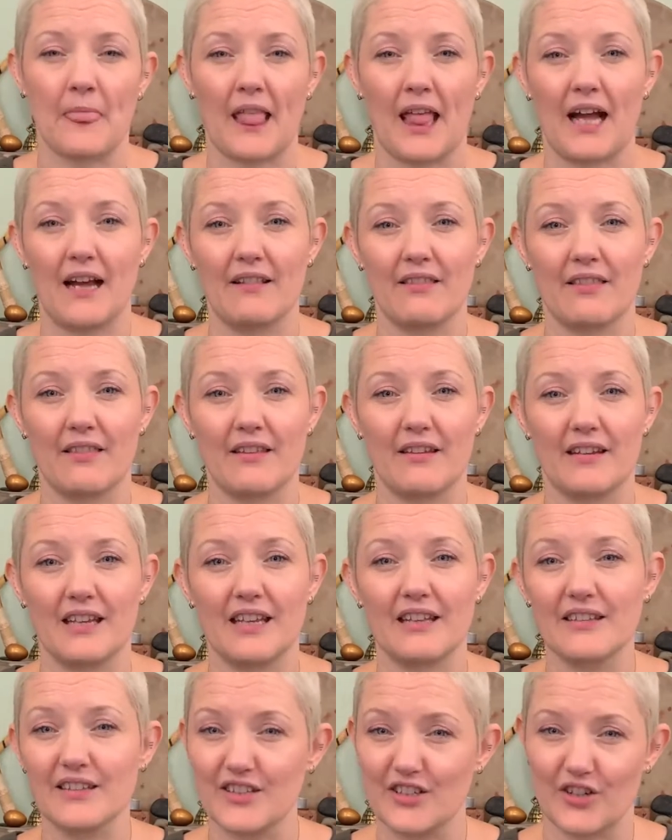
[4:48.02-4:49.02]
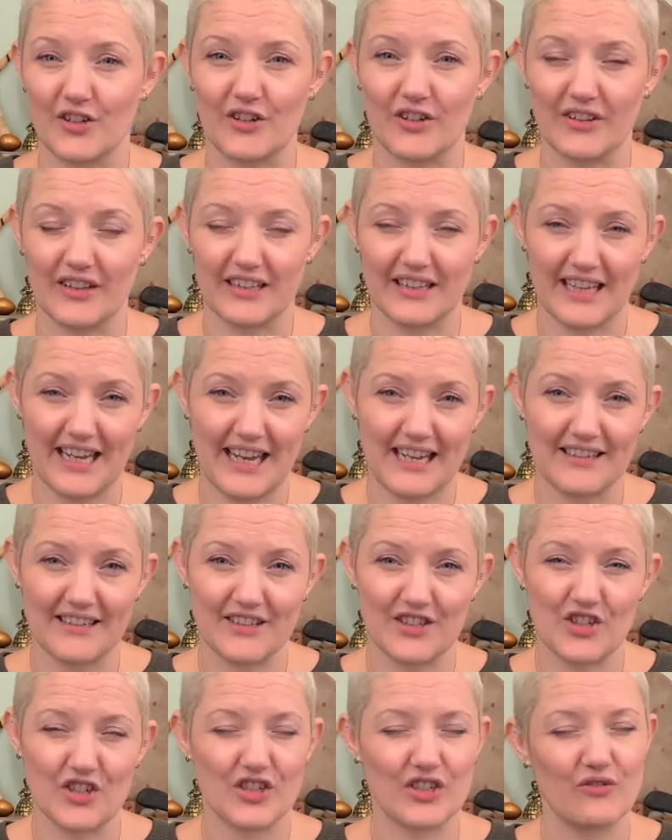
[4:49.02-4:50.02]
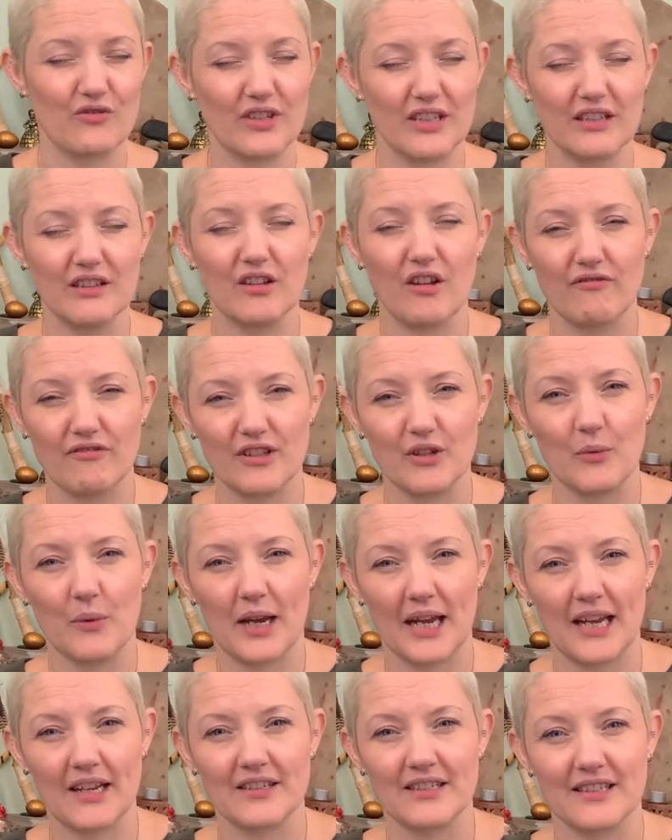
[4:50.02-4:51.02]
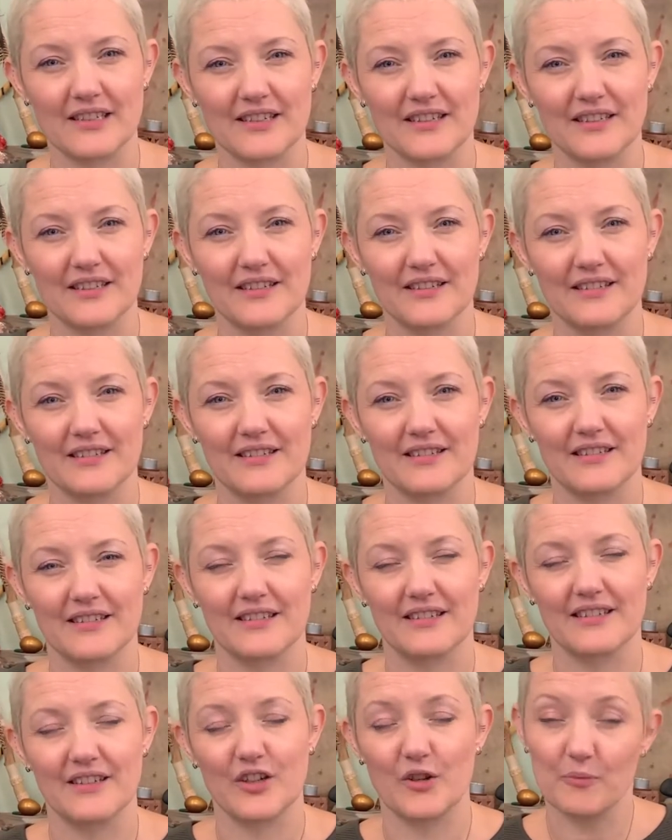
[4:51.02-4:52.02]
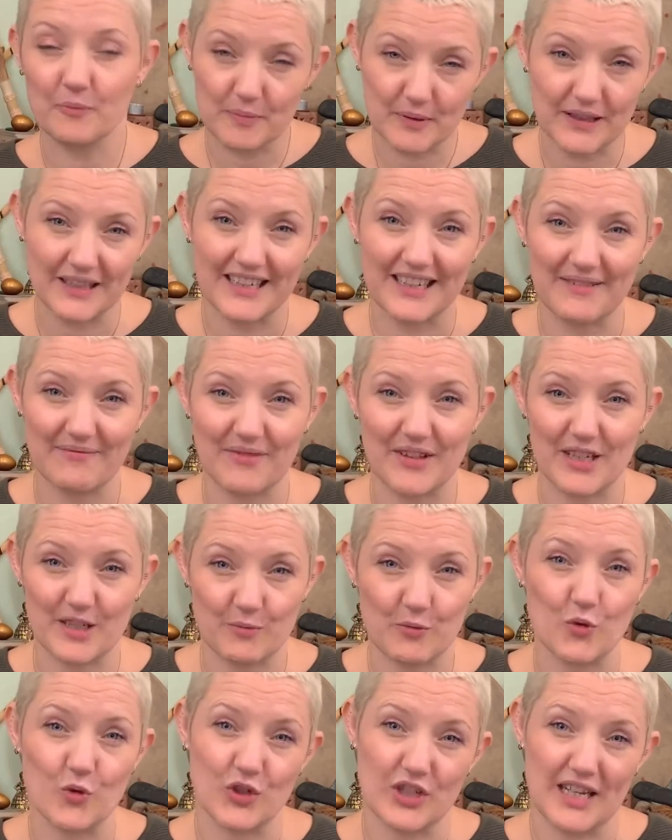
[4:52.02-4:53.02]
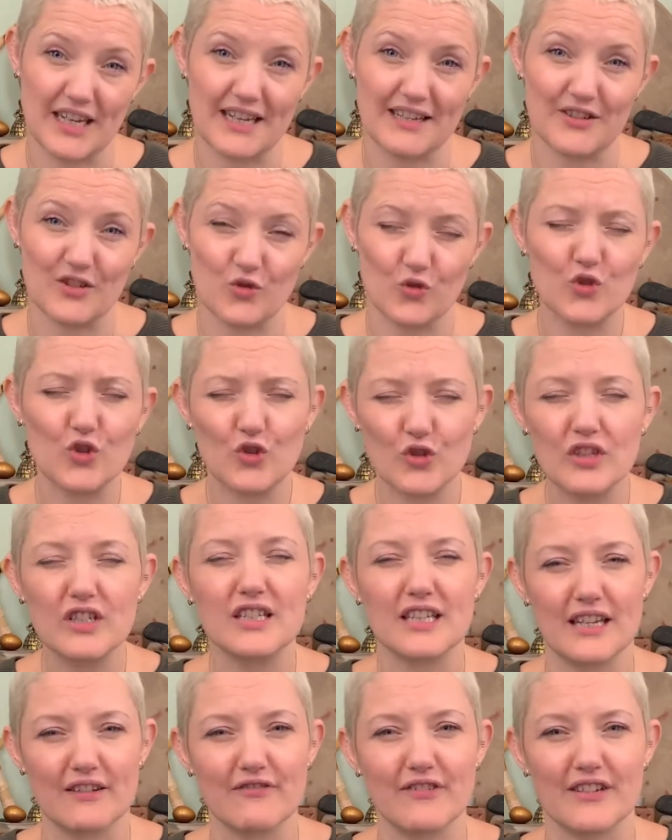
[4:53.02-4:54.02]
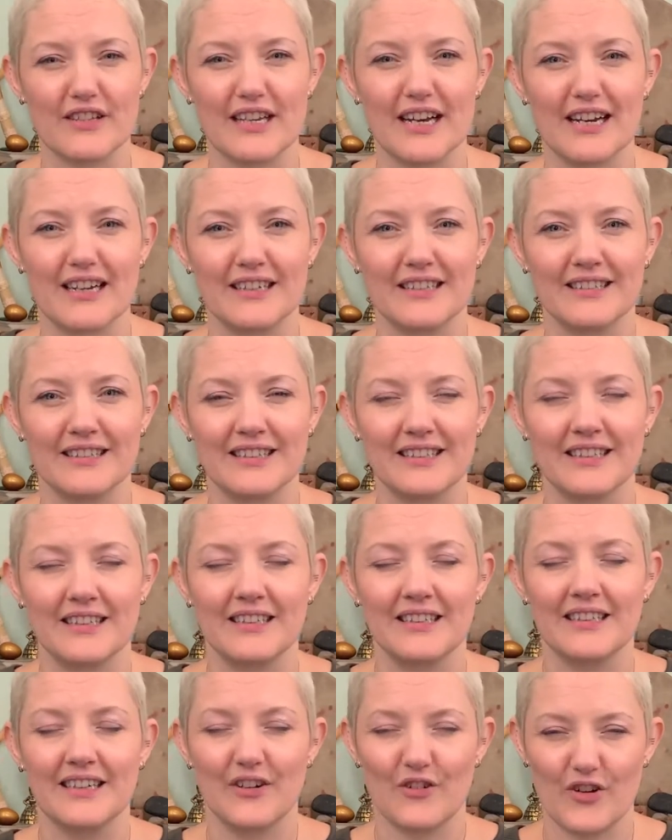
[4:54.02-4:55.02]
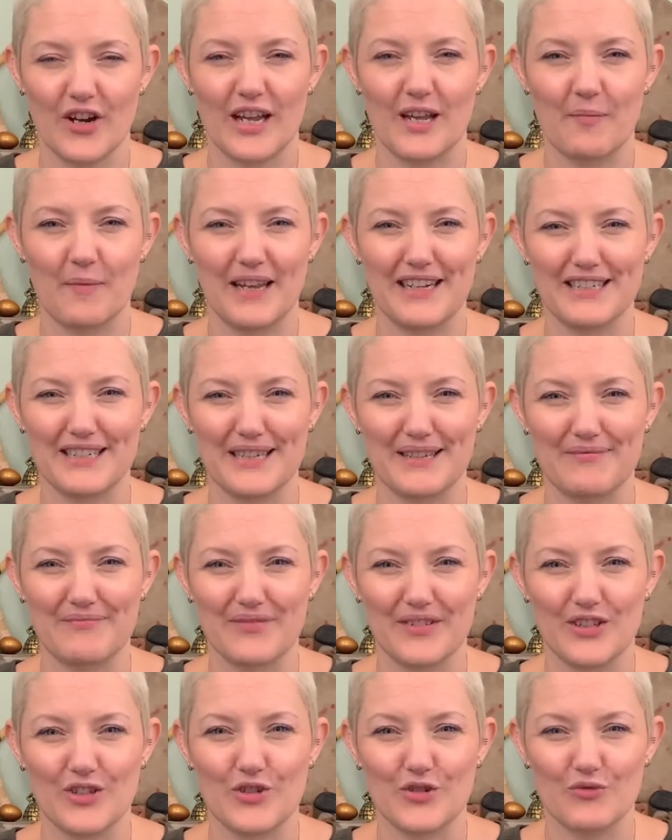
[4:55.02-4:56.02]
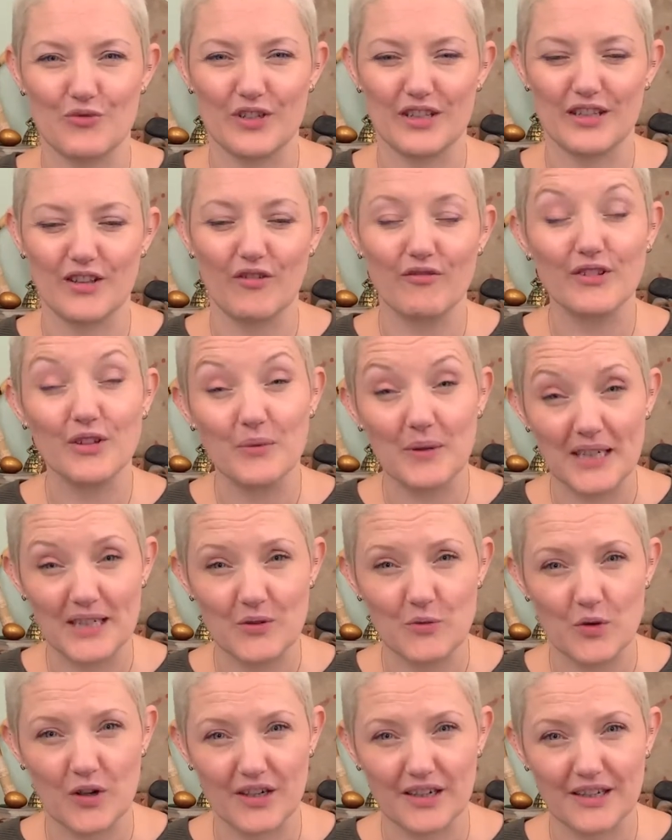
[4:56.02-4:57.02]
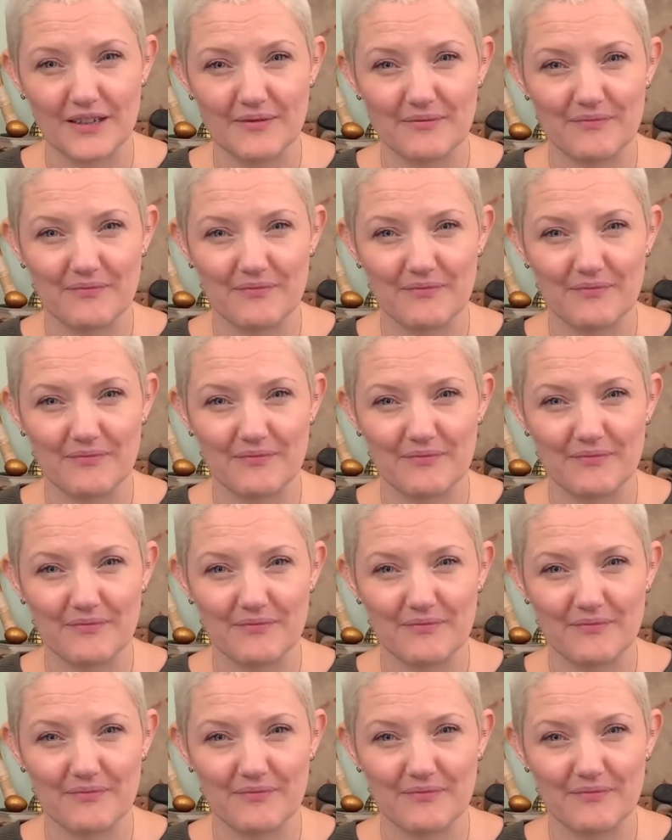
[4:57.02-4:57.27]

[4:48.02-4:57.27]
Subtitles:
and the healing circle at the end is just a really lovely way to complete this process. So do stay for that. I recommend it. It's a really lovely way to work.